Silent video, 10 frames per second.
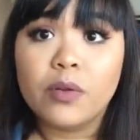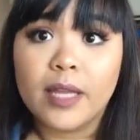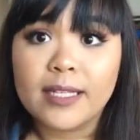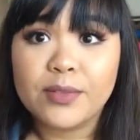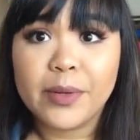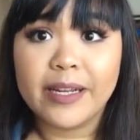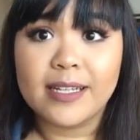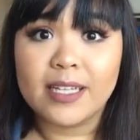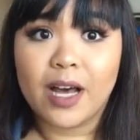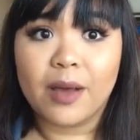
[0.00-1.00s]
Next we're
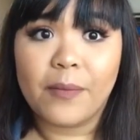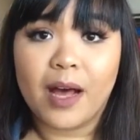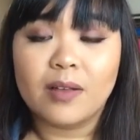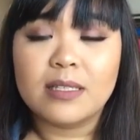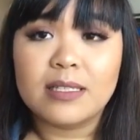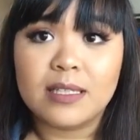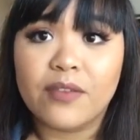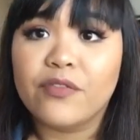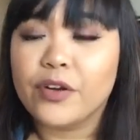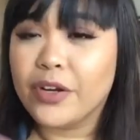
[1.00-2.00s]
gonna talk about
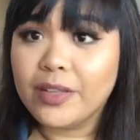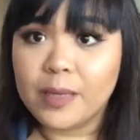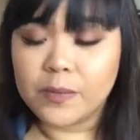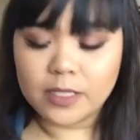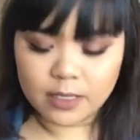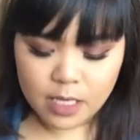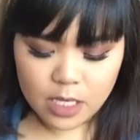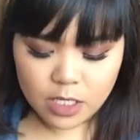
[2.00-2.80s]
stuff for your lips.